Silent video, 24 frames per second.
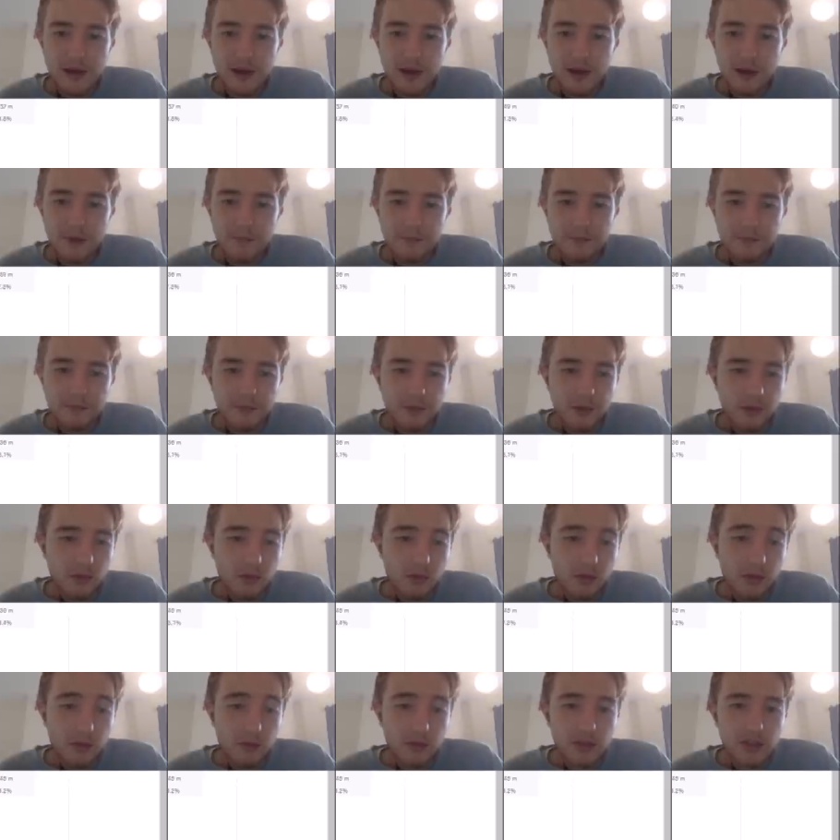um,
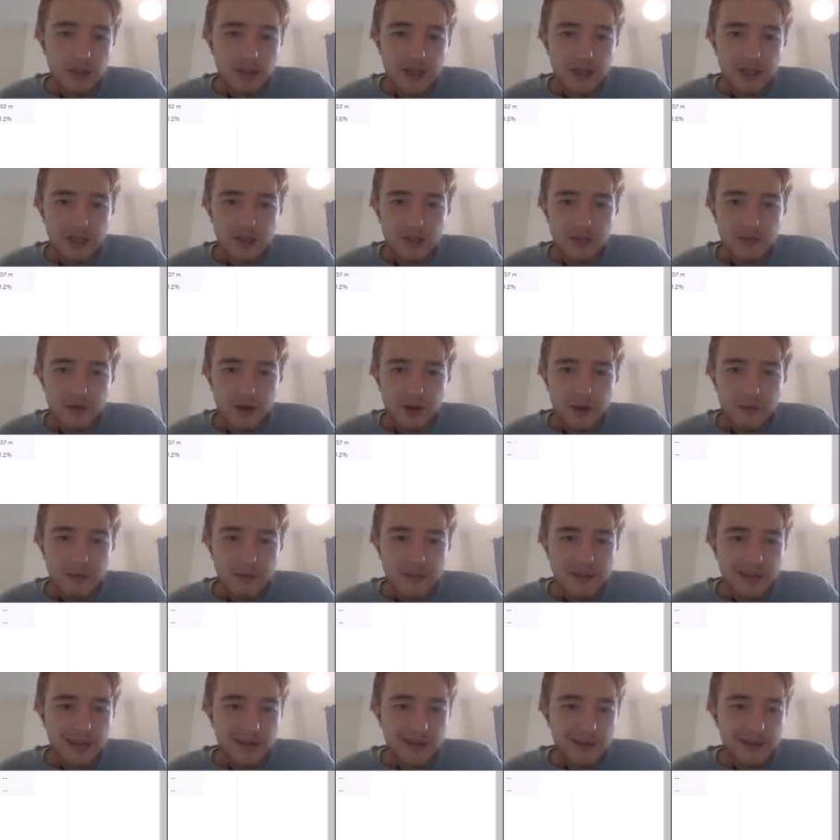or there was a section of nine
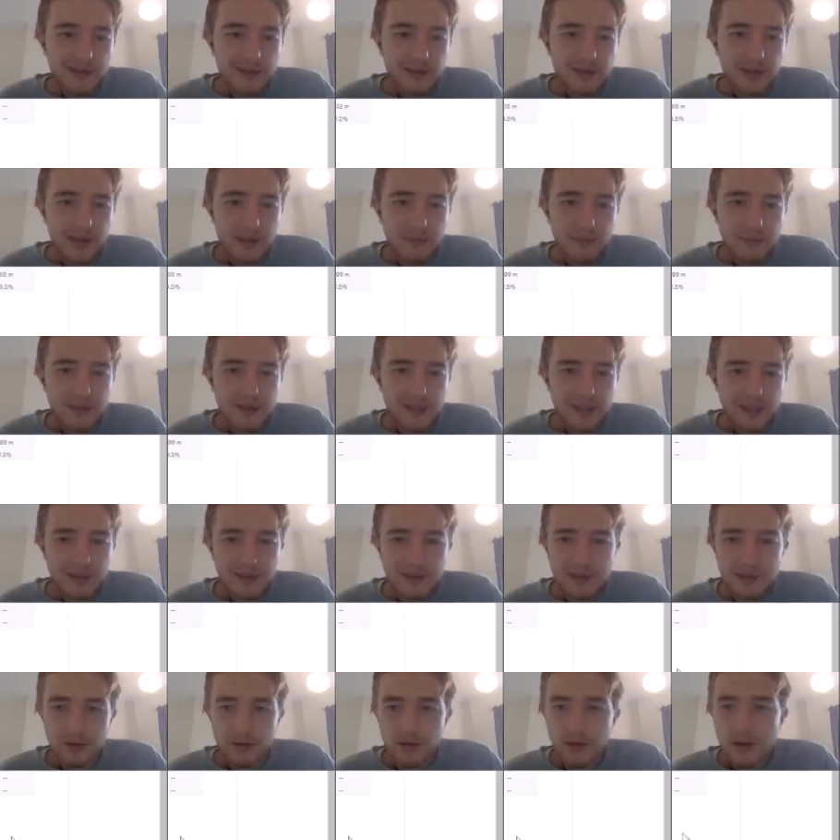percent. This is eight
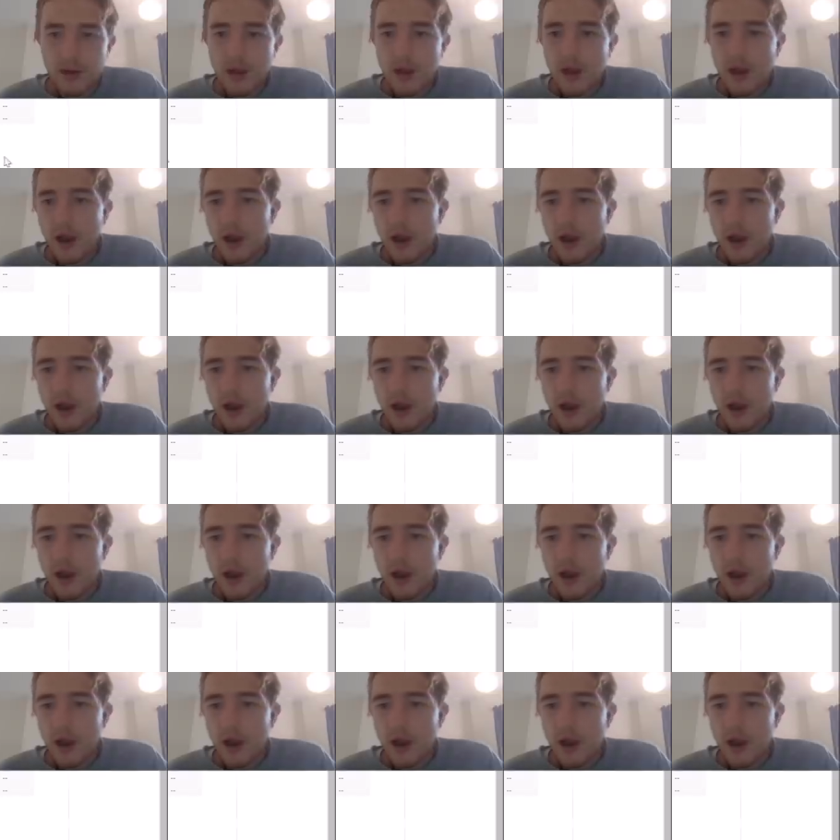percent still.